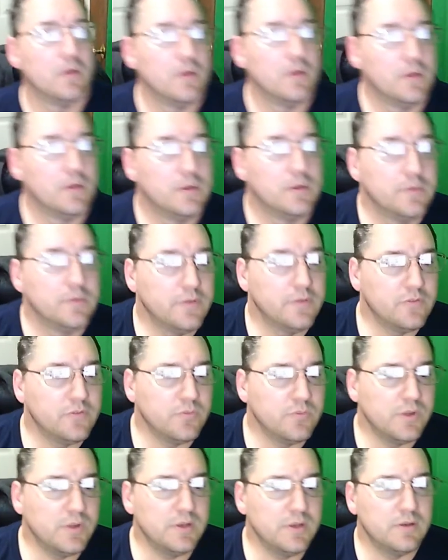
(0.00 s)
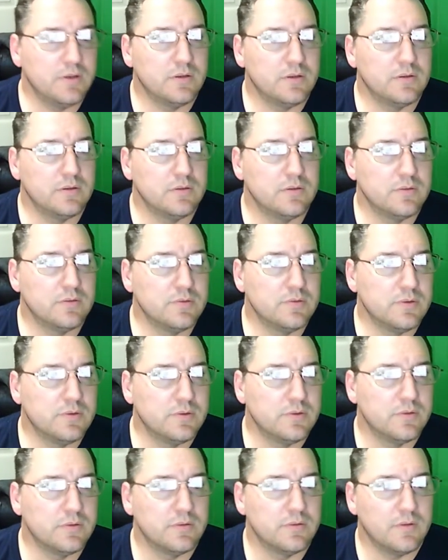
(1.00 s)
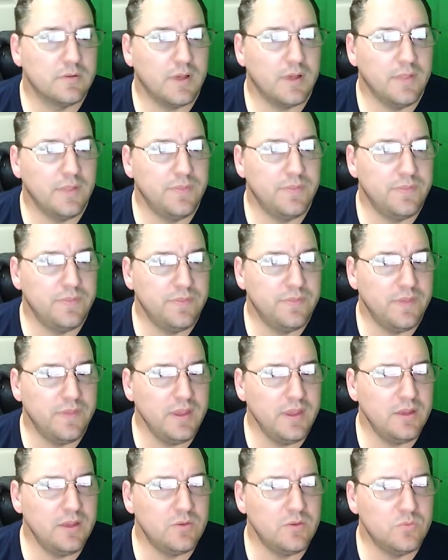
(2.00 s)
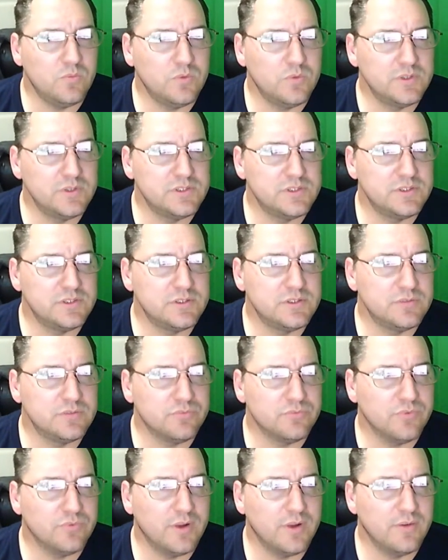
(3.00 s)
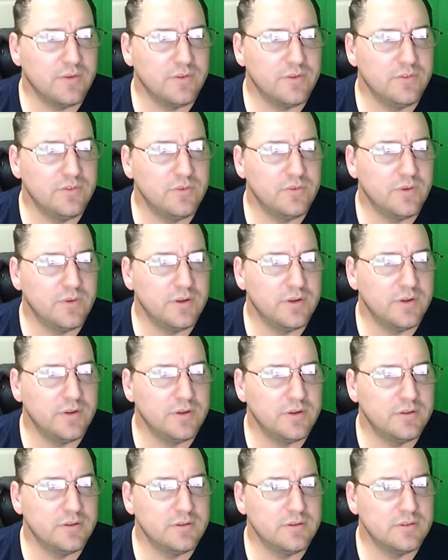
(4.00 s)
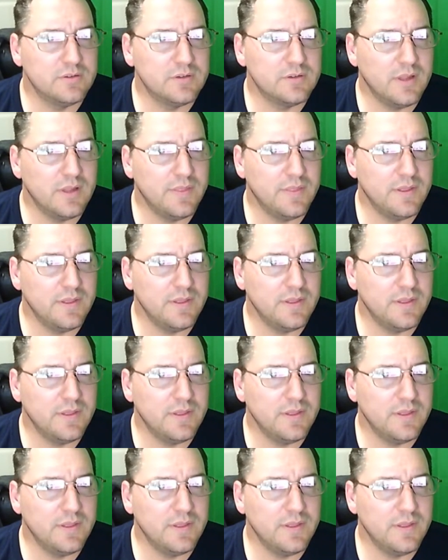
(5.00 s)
This one, I think, was right around 200, I think.